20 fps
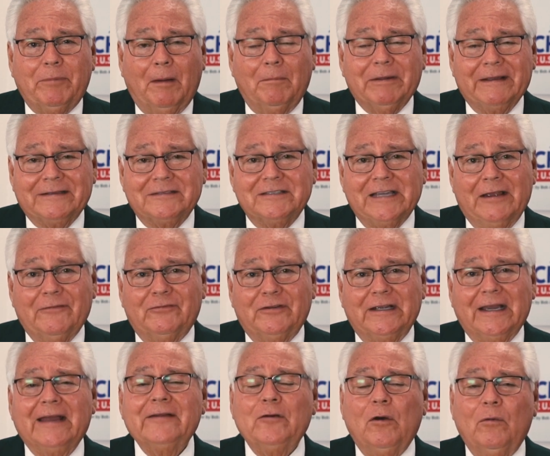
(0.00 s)
public
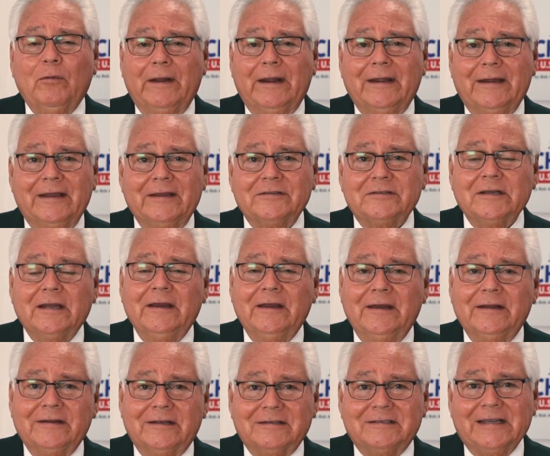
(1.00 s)
safety. I know what it is
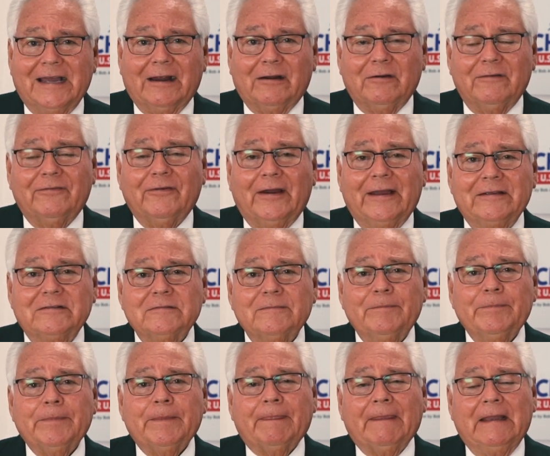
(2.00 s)
to sacrifice
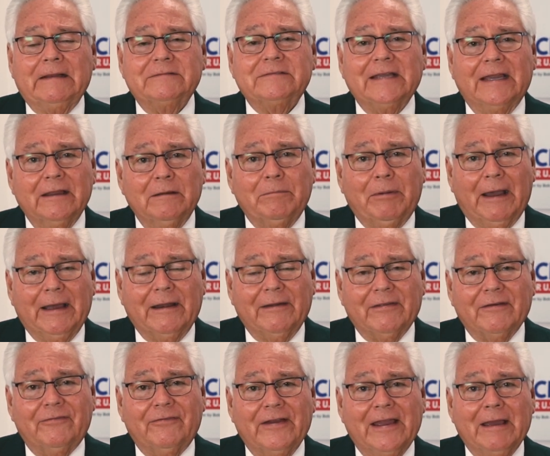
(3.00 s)
and say goodbye to
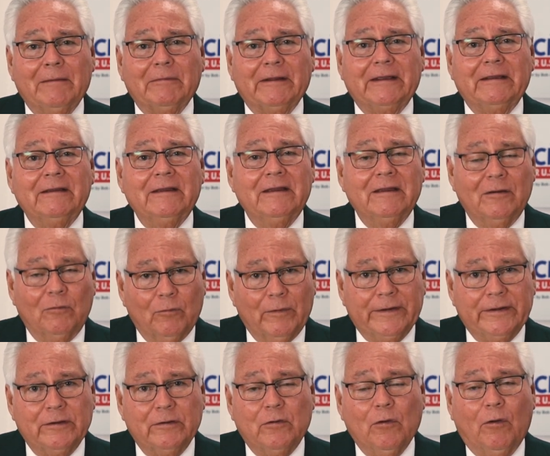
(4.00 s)
the family when
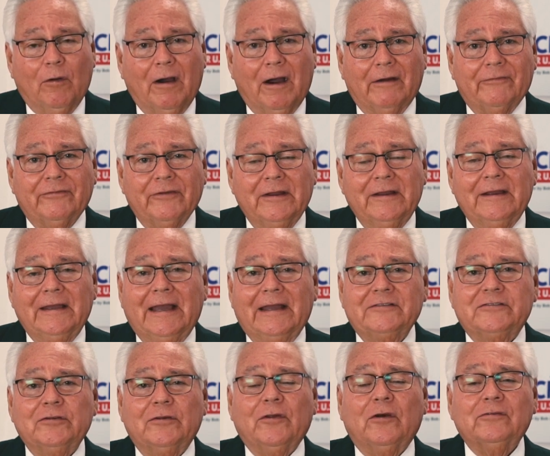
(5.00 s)
you go off. And
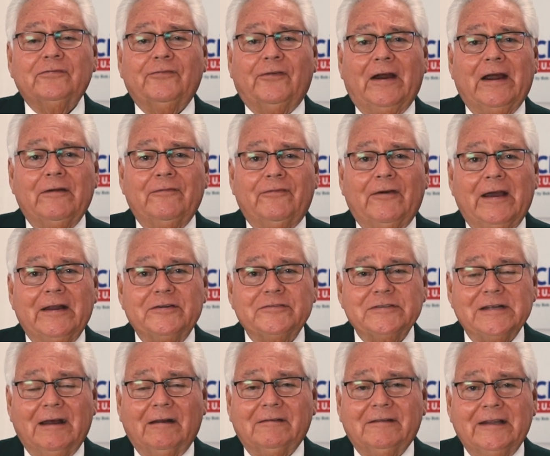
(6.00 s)
so those
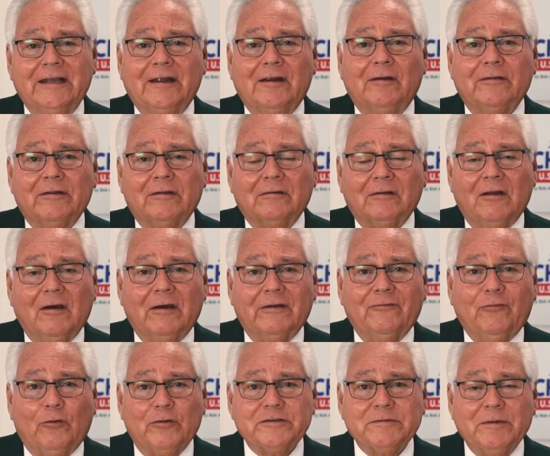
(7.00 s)
firefighters out there, and the law
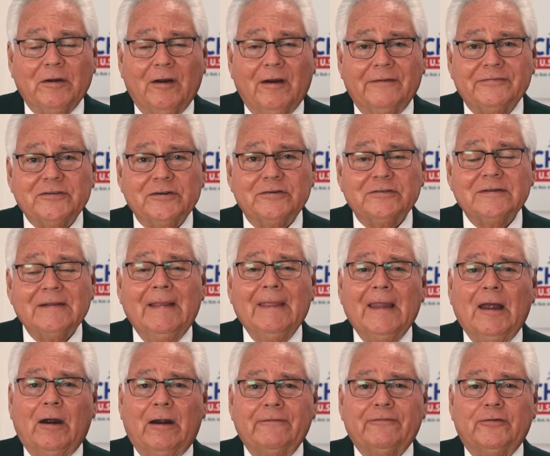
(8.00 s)
enforcement officers,
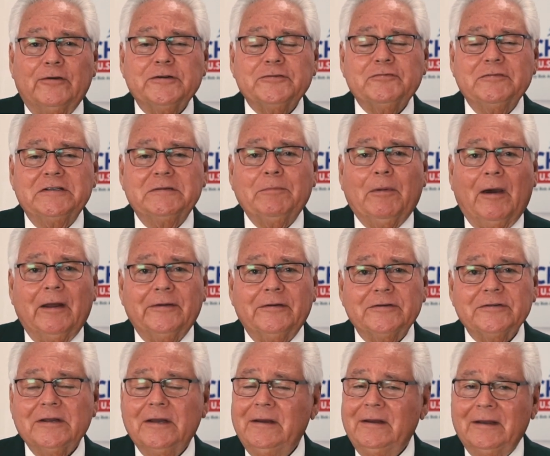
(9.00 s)
our first
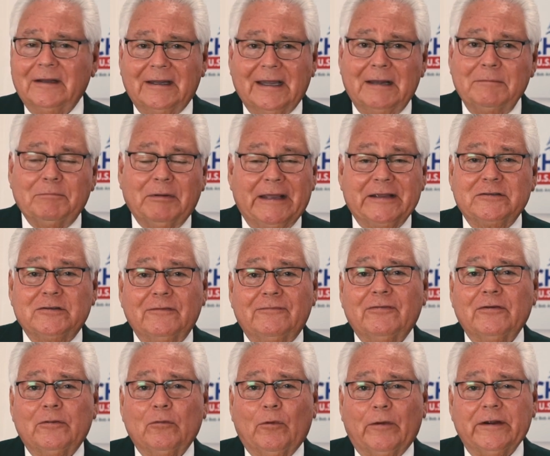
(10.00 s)
responders, God bless you
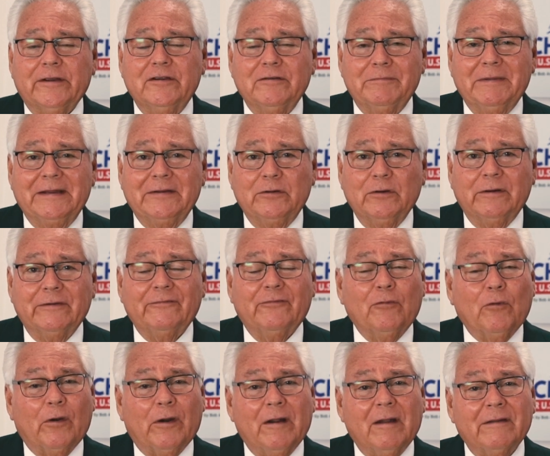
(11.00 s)
for the work you've been doing
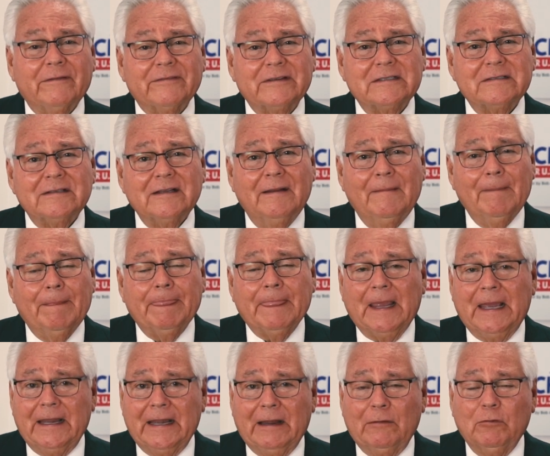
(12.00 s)
for all of us.
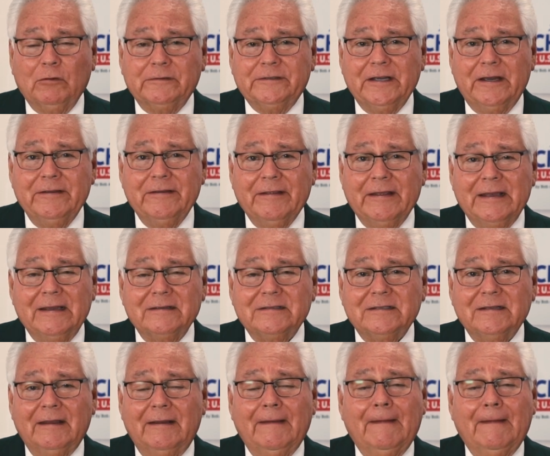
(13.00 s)
And I will tell you this,